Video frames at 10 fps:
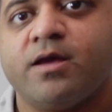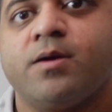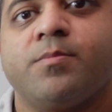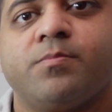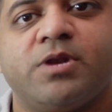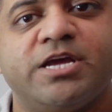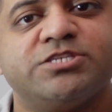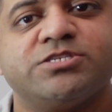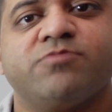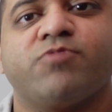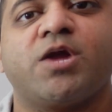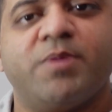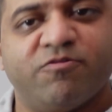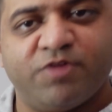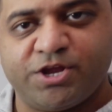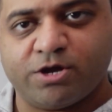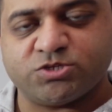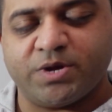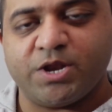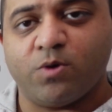Please recommend the video to
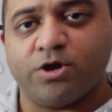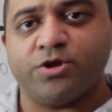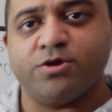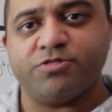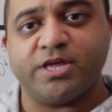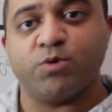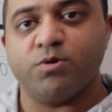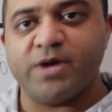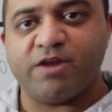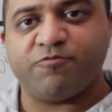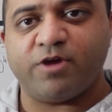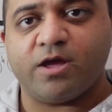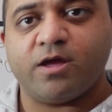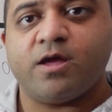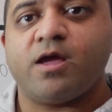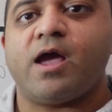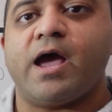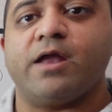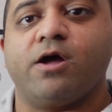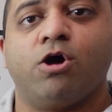anyone who you think would benefit, and I
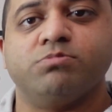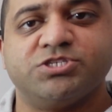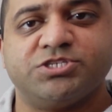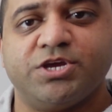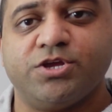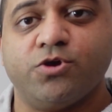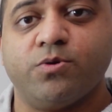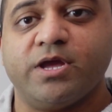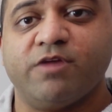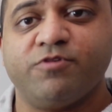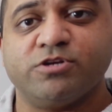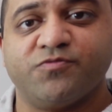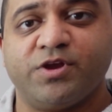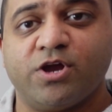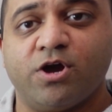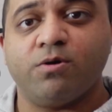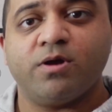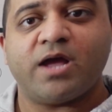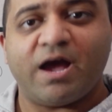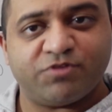hope to see you in a future video
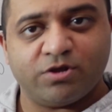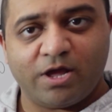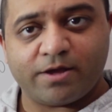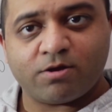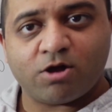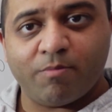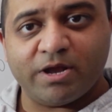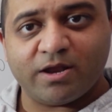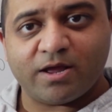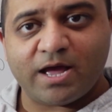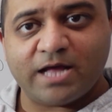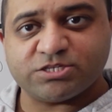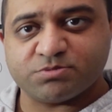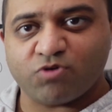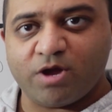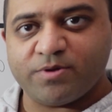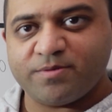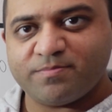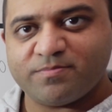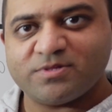after you like, comment, and subscribe.
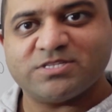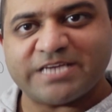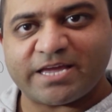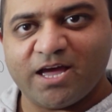Take care.